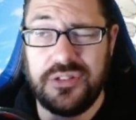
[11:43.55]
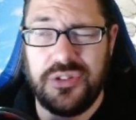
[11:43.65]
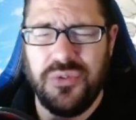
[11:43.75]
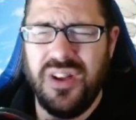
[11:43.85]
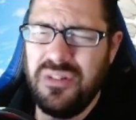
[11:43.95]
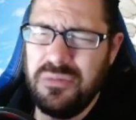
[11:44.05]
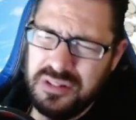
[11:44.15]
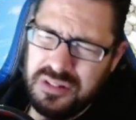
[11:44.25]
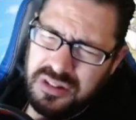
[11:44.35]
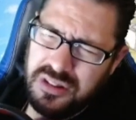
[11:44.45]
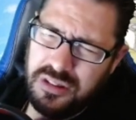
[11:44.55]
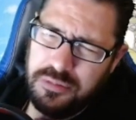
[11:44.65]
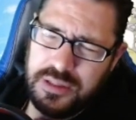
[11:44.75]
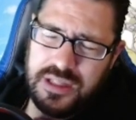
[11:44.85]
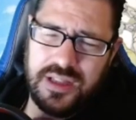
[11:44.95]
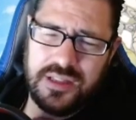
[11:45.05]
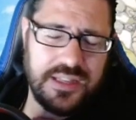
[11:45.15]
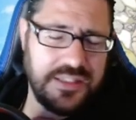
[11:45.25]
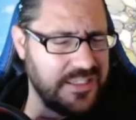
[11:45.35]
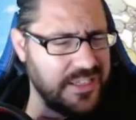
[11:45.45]
two of them because
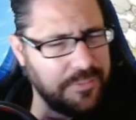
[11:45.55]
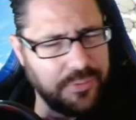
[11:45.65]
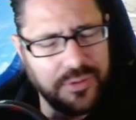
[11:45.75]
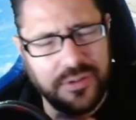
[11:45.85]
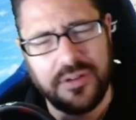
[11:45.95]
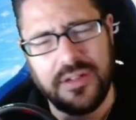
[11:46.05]
I did not pull her.